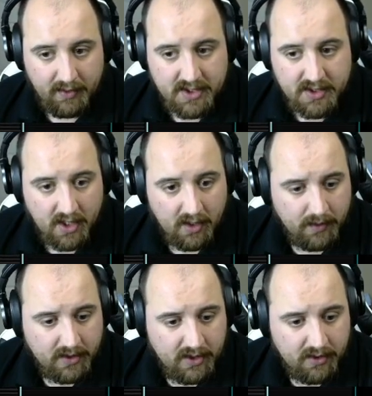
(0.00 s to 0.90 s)
start
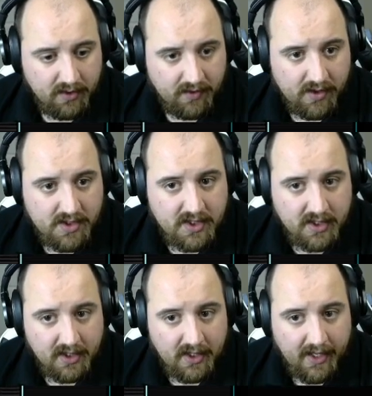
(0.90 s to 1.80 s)
with the
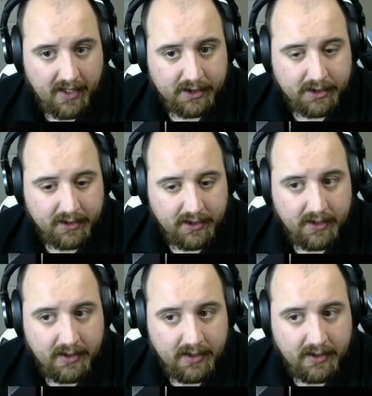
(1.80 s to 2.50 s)
university, actually.